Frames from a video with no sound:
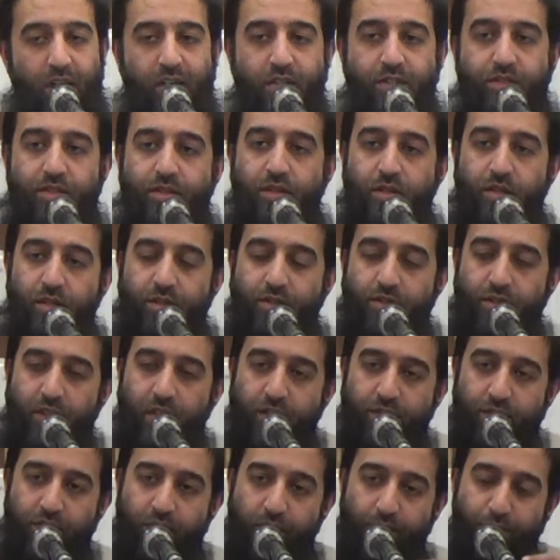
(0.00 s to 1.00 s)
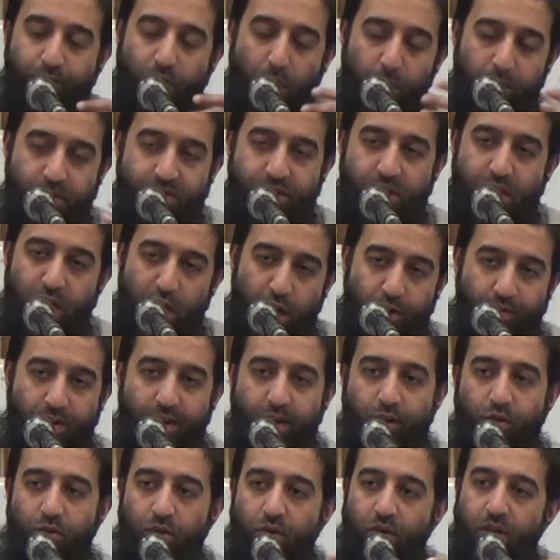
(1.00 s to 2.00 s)
has uh, uh problems
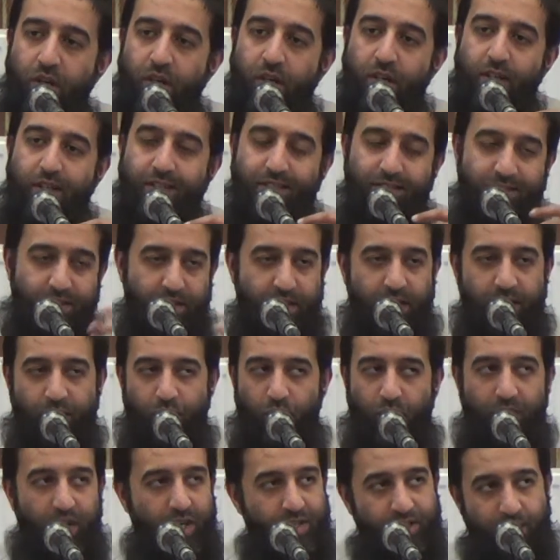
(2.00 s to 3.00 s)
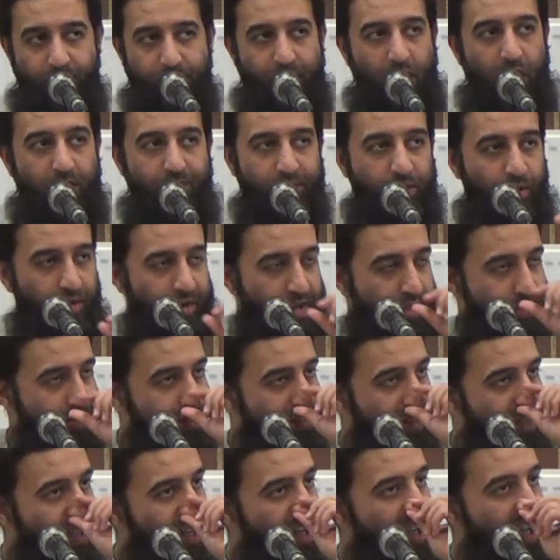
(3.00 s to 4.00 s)
hearing or seeing, or he has some kind of
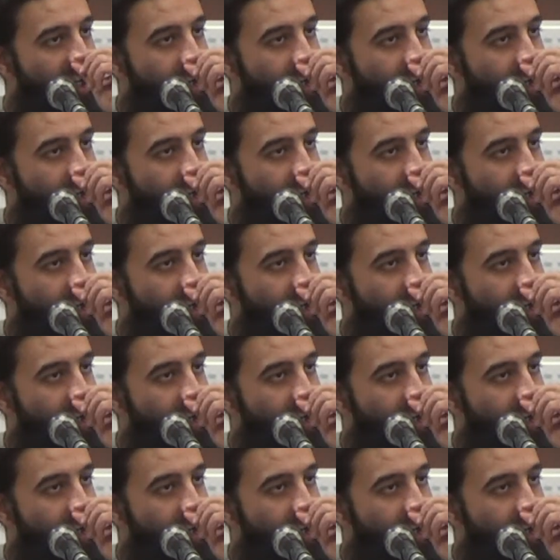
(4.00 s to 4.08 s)
illness.